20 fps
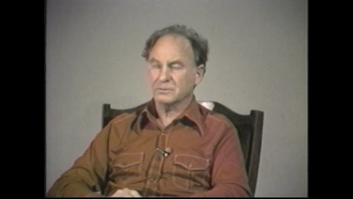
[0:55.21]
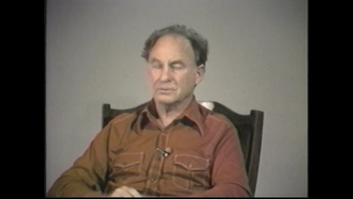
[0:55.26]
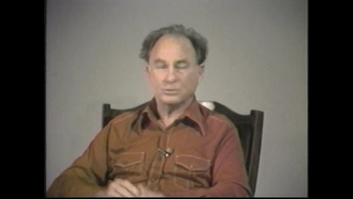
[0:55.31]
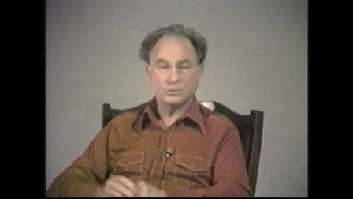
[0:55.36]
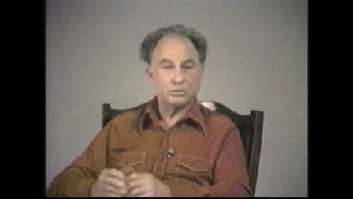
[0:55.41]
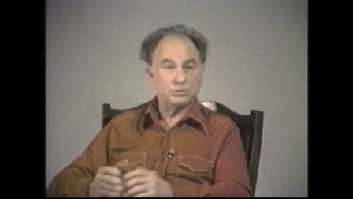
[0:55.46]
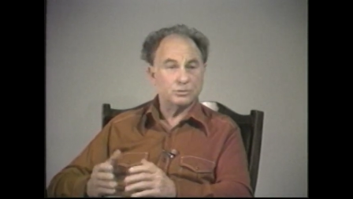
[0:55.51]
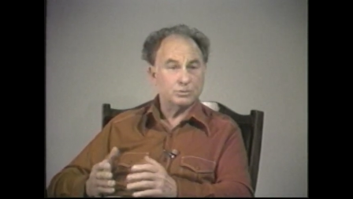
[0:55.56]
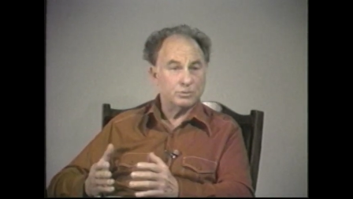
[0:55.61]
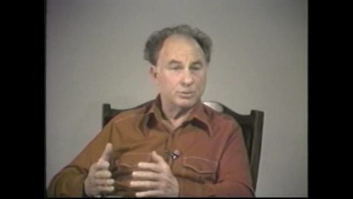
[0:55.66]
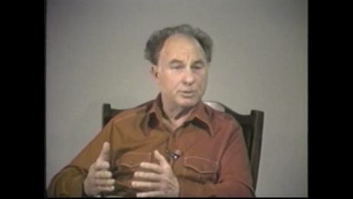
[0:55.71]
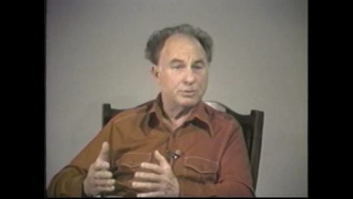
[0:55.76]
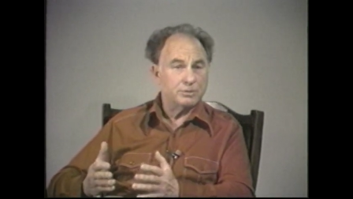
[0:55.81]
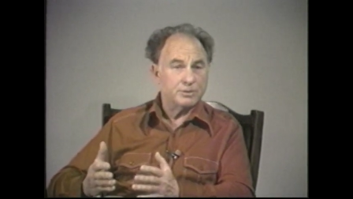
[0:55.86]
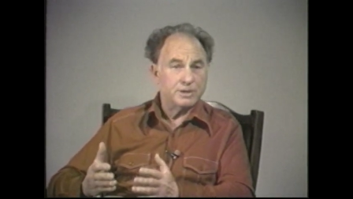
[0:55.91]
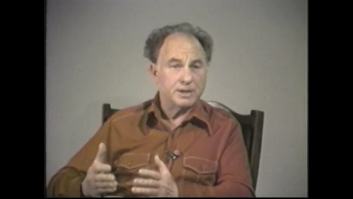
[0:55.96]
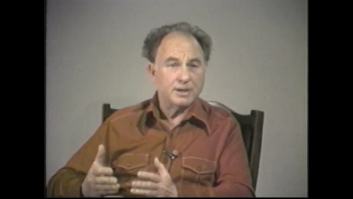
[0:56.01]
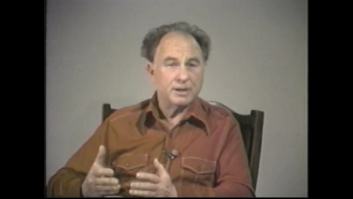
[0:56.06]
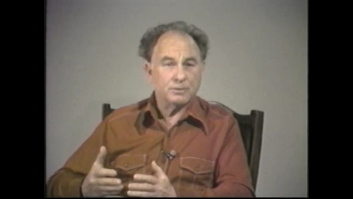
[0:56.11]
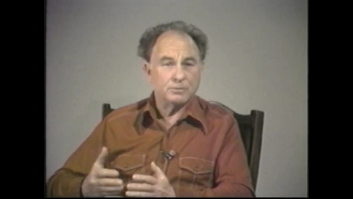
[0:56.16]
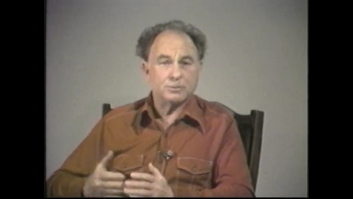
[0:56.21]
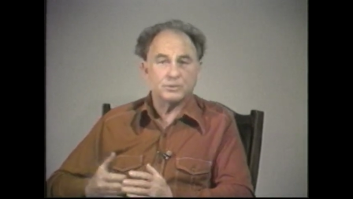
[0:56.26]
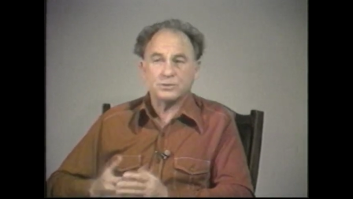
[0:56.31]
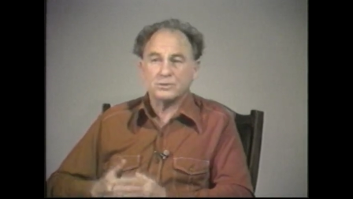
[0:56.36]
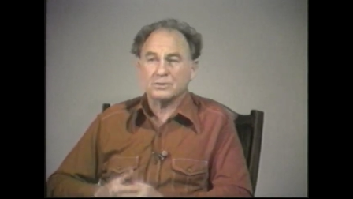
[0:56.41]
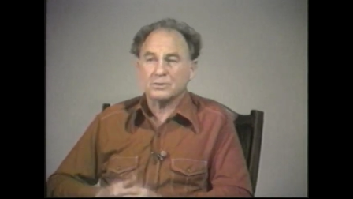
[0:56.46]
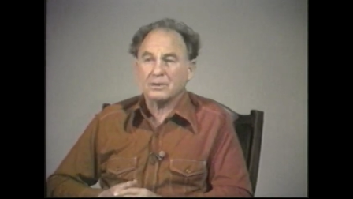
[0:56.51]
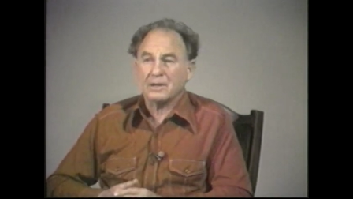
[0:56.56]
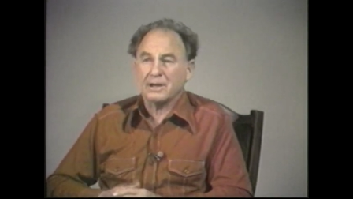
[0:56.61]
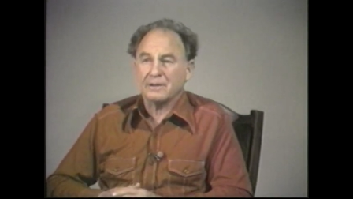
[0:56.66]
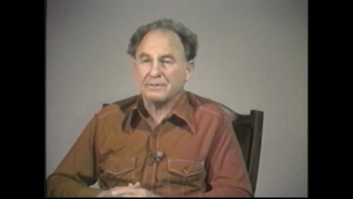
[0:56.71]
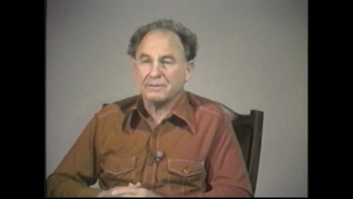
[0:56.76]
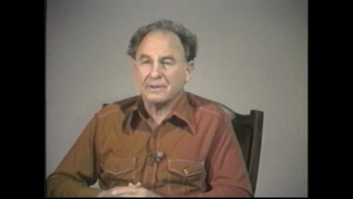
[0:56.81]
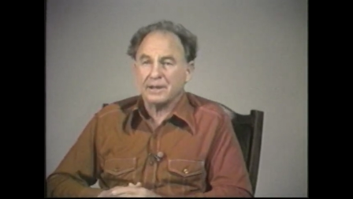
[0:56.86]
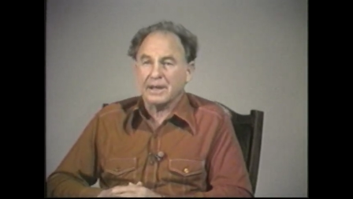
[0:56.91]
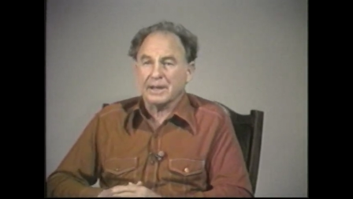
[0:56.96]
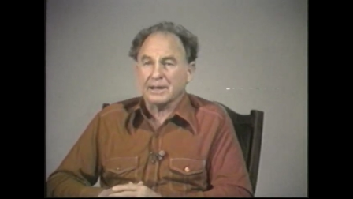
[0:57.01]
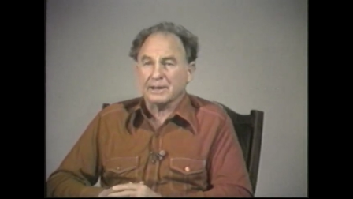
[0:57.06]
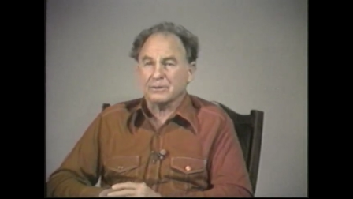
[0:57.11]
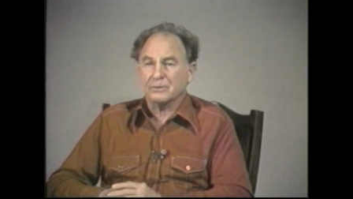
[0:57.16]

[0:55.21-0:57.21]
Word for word: Would you agree with that? What's your life like?